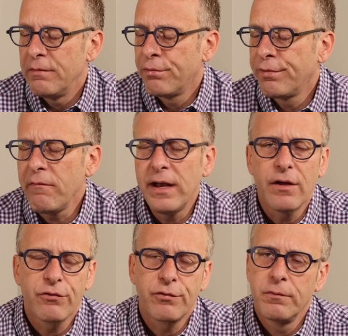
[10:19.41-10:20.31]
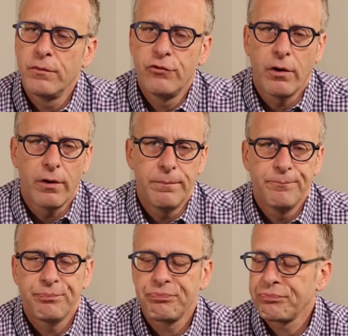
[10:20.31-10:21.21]
7-ounce jar.
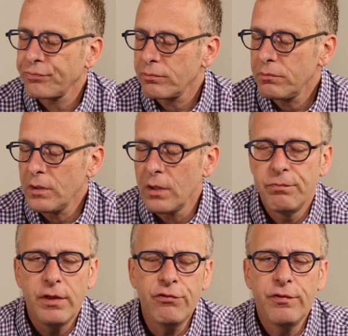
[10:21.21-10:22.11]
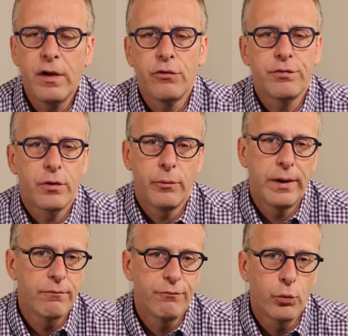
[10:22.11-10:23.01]
This sells for
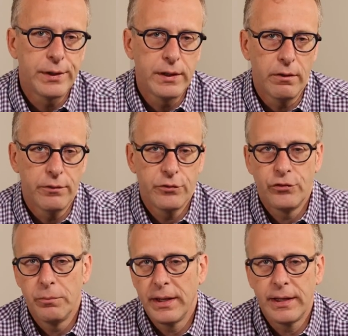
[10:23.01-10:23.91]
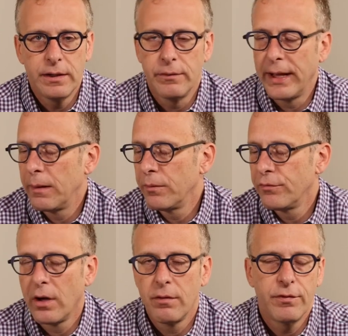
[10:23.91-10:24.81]
around $40. You may get it on
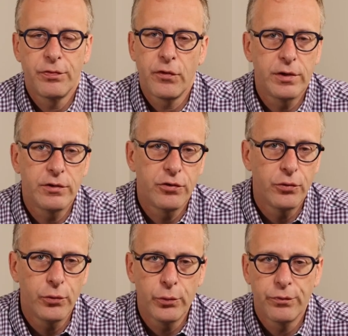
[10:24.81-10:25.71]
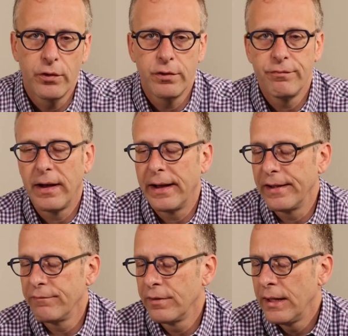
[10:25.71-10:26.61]
Amazon for $32,
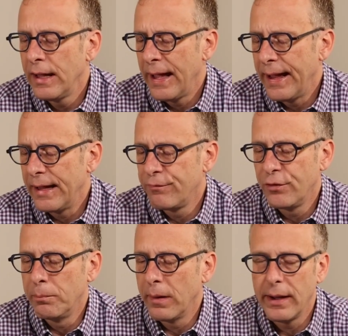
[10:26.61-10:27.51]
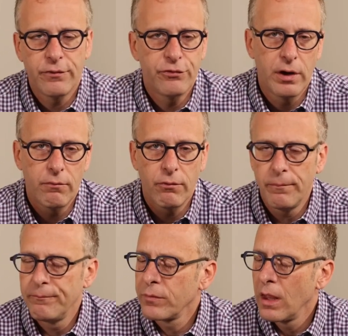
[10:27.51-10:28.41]
$35 if you buy
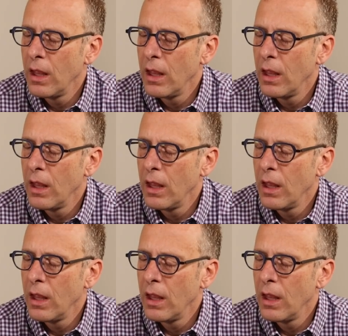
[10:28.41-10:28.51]
several.